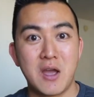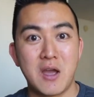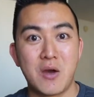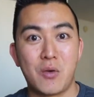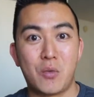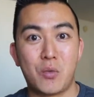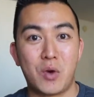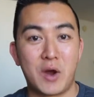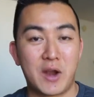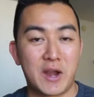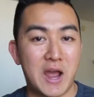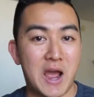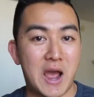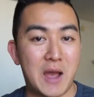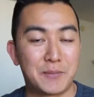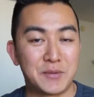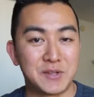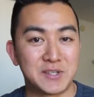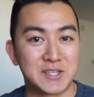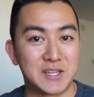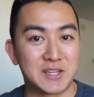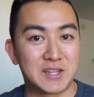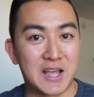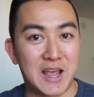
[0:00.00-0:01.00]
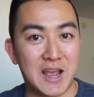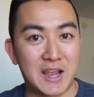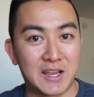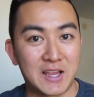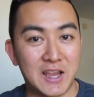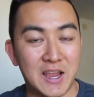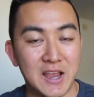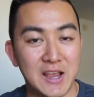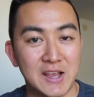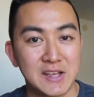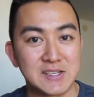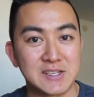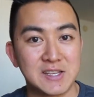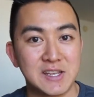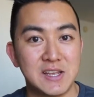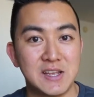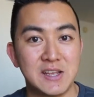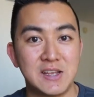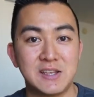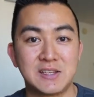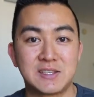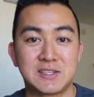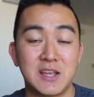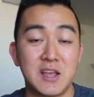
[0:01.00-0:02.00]
what happens at that case
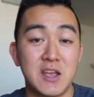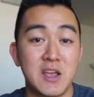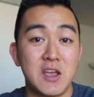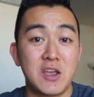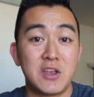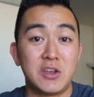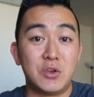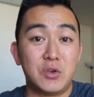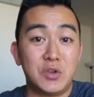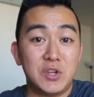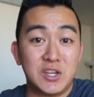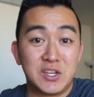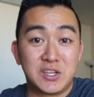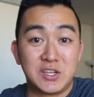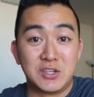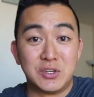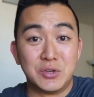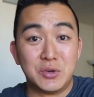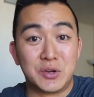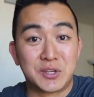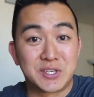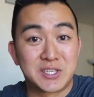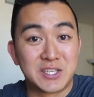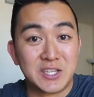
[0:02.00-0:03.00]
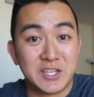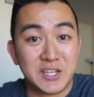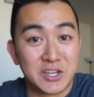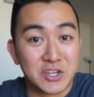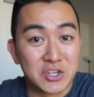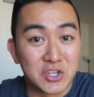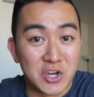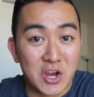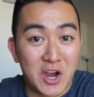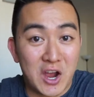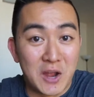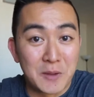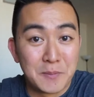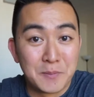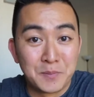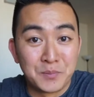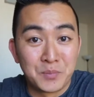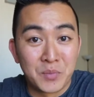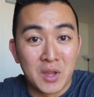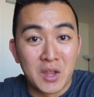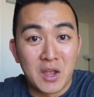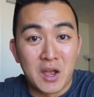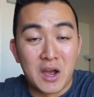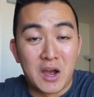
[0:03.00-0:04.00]
is you need to do a slingshot.
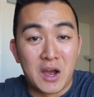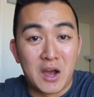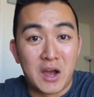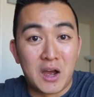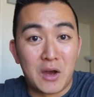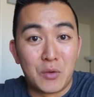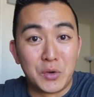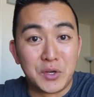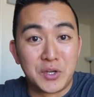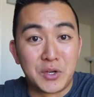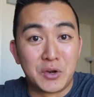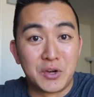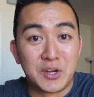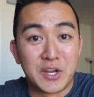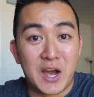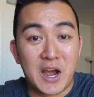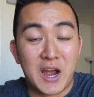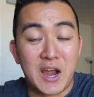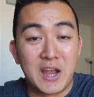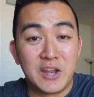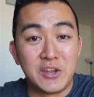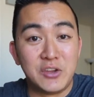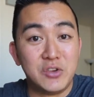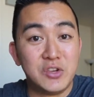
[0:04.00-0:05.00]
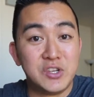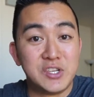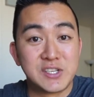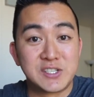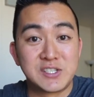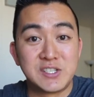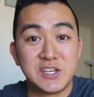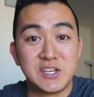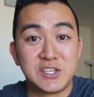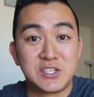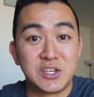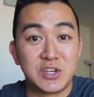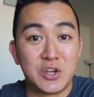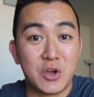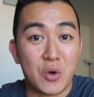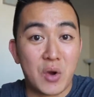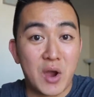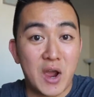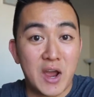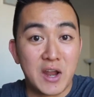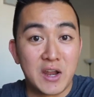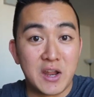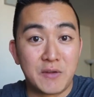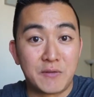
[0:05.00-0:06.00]
Uh, with your diet. You just need to go
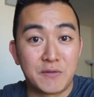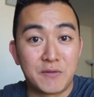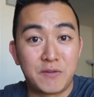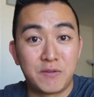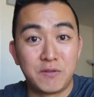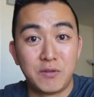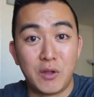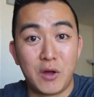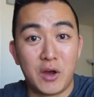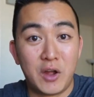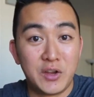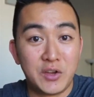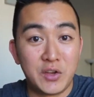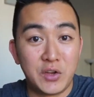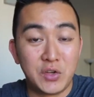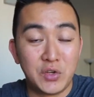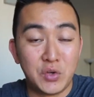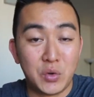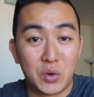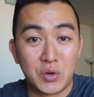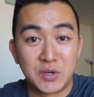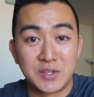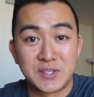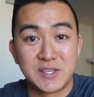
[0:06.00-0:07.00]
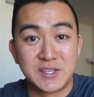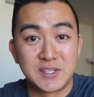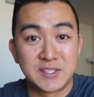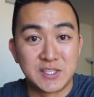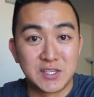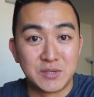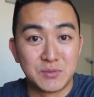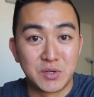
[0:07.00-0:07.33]
ahead and flood your system